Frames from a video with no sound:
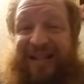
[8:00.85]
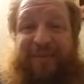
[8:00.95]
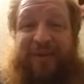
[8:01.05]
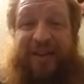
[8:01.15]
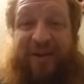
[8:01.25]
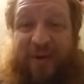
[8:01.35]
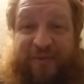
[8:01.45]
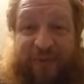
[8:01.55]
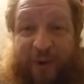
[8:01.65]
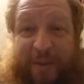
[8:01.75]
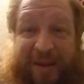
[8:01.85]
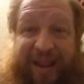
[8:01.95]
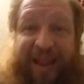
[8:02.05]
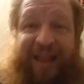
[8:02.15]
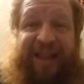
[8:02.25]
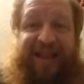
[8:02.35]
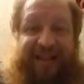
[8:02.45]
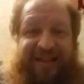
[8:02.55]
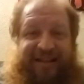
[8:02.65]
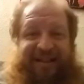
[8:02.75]
they would do it for me.
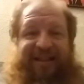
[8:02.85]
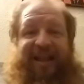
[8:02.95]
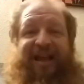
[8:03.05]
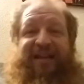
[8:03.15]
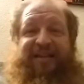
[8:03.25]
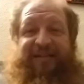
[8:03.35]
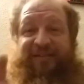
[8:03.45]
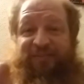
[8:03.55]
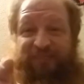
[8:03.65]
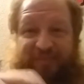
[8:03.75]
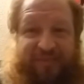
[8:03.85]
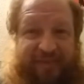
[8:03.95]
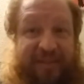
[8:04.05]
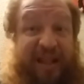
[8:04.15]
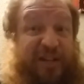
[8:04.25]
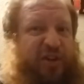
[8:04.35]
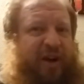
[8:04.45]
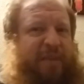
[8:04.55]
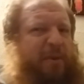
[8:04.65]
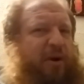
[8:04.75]
Yeah. That's
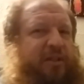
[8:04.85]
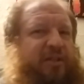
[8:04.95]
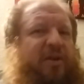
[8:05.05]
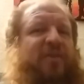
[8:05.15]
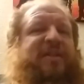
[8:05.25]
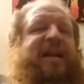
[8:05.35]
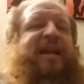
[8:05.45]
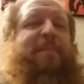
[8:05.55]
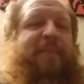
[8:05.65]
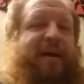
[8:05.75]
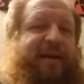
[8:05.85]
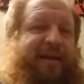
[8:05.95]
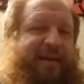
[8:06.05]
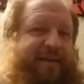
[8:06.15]
trademarked, so don't take it, buddy.